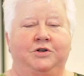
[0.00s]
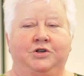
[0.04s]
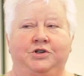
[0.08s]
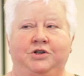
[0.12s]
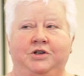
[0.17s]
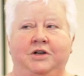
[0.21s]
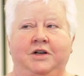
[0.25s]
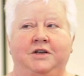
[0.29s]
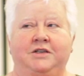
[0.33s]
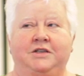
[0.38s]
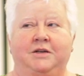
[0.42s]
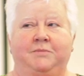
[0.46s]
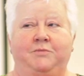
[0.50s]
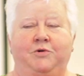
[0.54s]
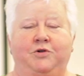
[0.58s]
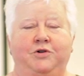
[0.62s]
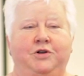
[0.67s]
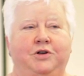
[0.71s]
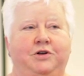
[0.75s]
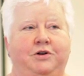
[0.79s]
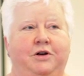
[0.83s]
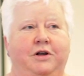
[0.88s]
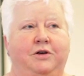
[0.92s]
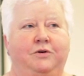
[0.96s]
she ends up on
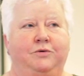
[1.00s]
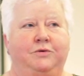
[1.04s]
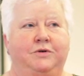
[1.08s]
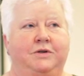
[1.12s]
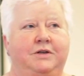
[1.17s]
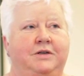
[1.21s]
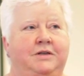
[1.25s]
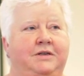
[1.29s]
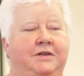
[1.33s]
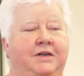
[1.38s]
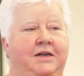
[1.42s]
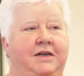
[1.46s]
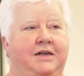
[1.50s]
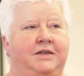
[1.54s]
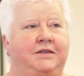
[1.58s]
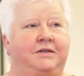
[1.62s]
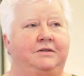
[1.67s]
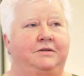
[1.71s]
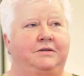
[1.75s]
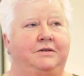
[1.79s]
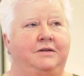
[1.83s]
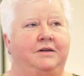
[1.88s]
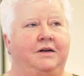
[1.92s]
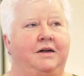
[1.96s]
the ground,
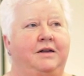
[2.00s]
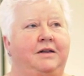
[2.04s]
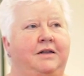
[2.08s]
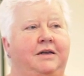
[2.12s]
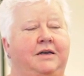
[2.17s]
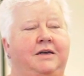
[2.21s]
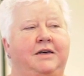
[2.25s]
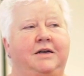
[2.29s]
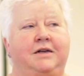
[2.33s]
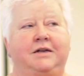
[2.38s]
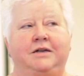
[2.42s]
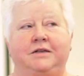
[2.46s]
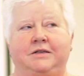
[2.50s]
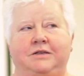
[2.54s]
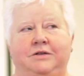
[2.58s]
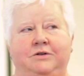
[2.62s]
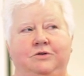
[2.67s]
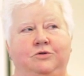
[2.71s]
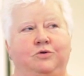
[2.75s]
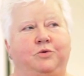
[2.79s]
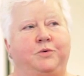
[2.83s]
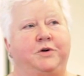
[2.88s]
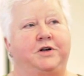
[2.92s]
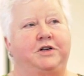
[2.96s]
tasered, and the kid is
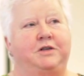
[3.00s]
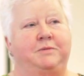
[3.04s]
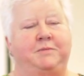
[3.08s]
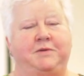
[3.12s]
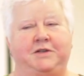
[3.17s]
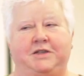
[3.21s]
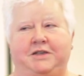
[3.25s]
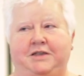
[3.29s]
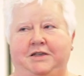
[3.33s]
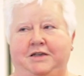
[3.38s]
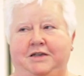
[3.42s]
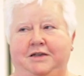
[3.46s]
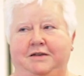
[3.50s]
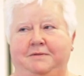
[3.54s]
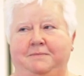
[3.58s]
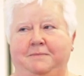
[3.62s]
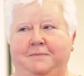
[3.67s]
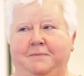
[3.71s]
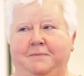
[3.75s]
nowhere to be seen.